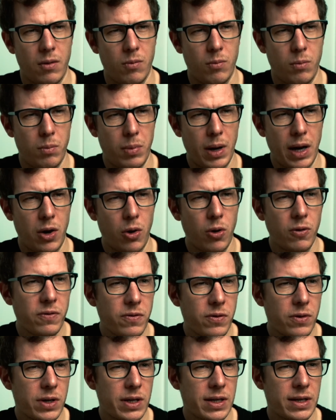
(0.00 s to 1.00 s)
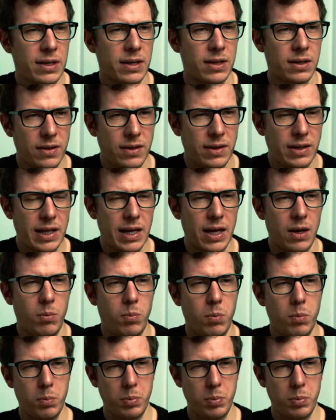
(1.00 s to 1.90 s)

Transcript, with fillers: by offering the